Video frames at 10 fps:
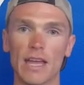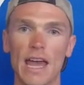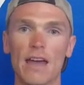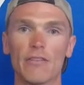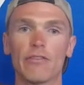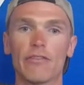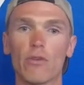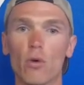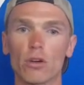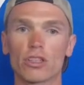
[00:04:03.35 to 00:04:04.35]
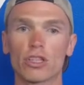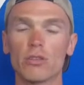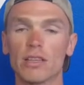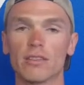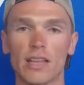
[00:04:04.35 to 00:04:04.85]
we have four
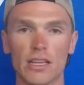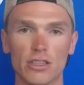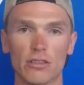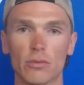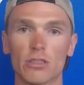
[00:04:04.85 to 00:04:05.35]
shooting stages,